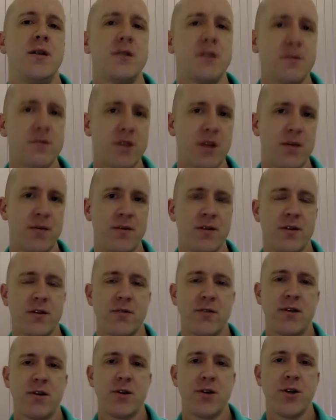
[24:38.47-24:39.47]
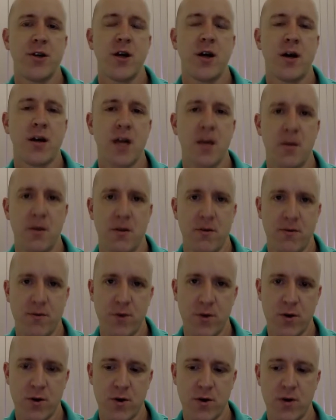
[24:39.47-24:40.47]
Sometimes there's a real good argument
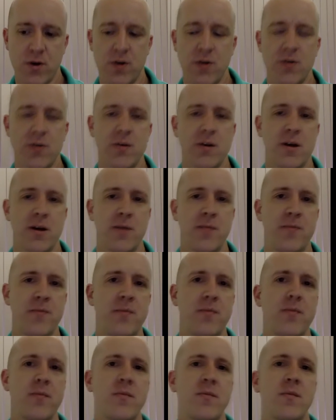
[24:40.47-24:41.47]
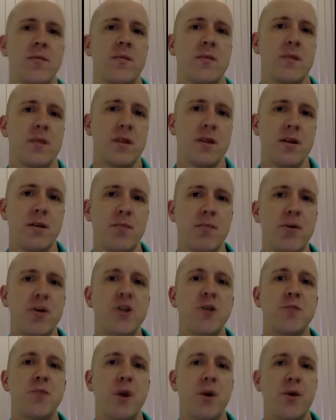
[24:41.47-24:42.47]
for um,
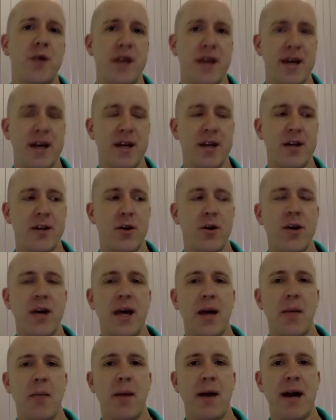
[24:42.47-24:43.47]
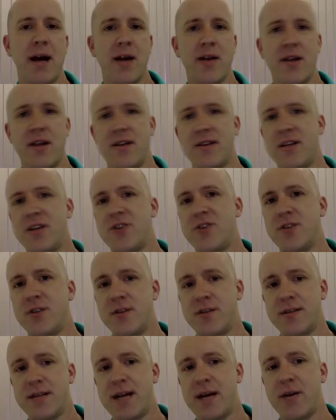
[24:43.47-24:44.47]
postponing and knocking back the decision
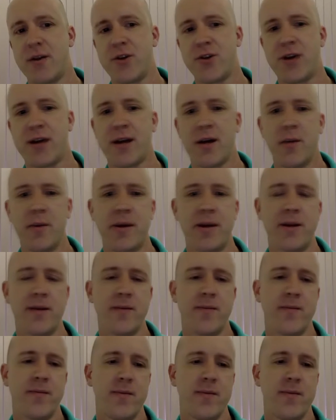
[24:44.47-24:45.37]
down the track a bit.